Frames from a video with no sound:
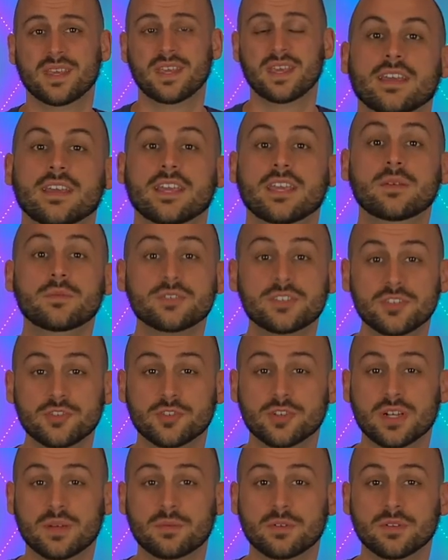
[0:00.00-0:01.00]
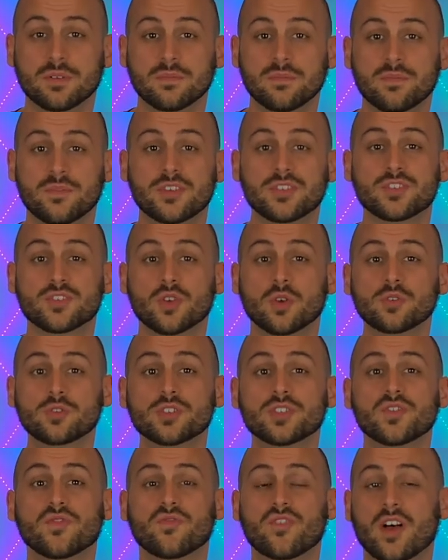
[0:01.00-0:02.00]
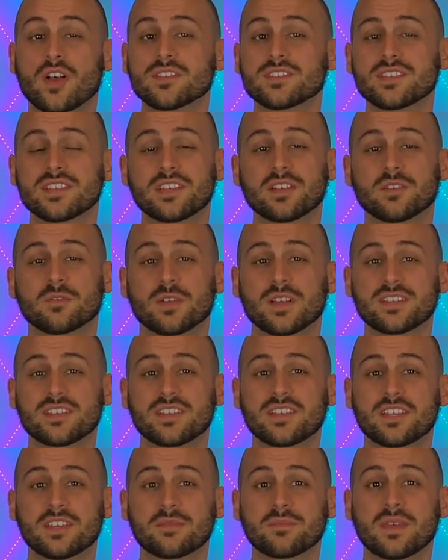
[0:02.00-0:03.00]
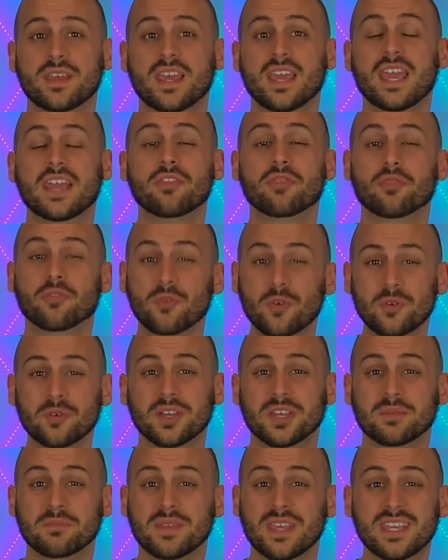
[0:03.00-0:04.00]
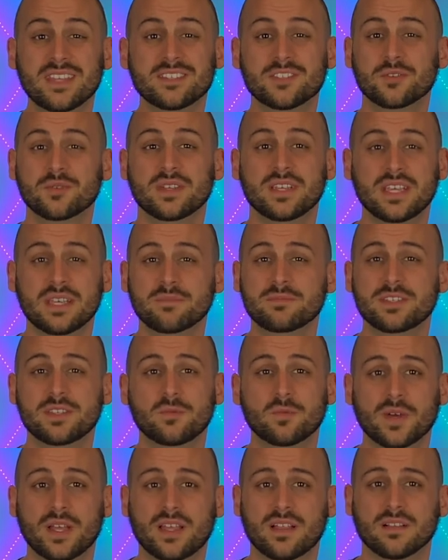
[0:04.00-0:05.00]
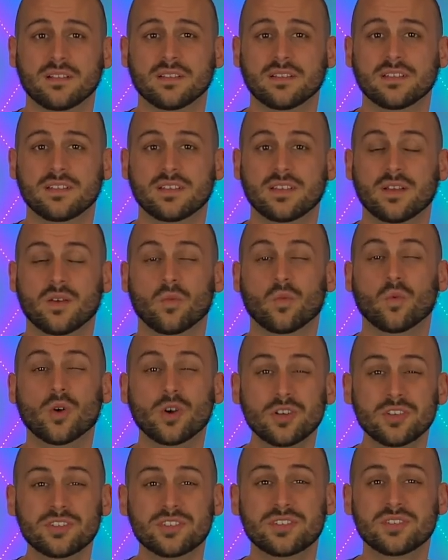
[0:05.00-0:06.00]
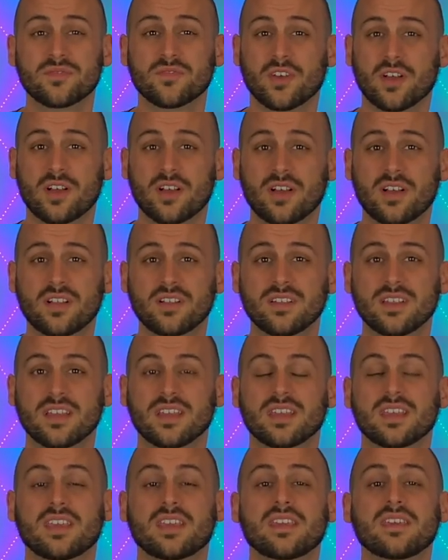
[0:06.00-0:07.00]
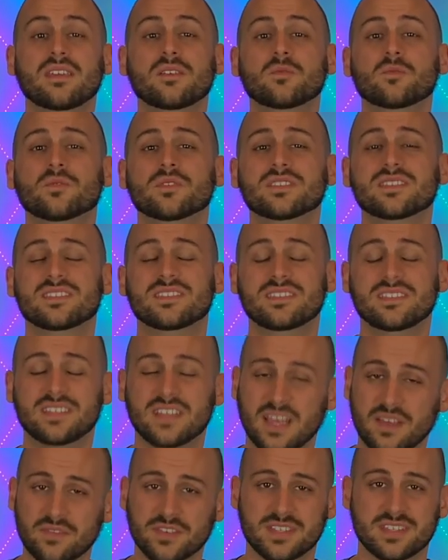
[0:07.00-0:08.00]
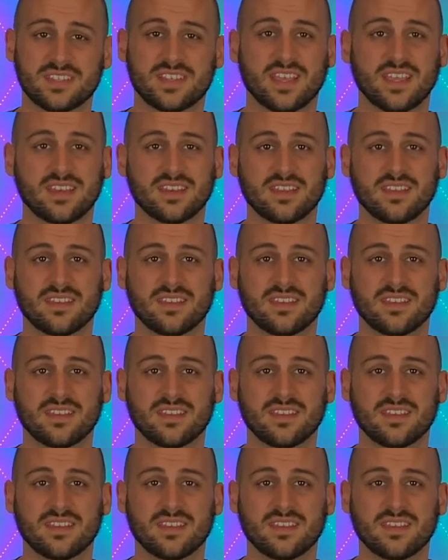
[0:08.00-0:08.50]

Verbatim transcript: He was in trouble. The soldiers falsely arrested him and threw him into an empty well. Worst of all, he was devastated.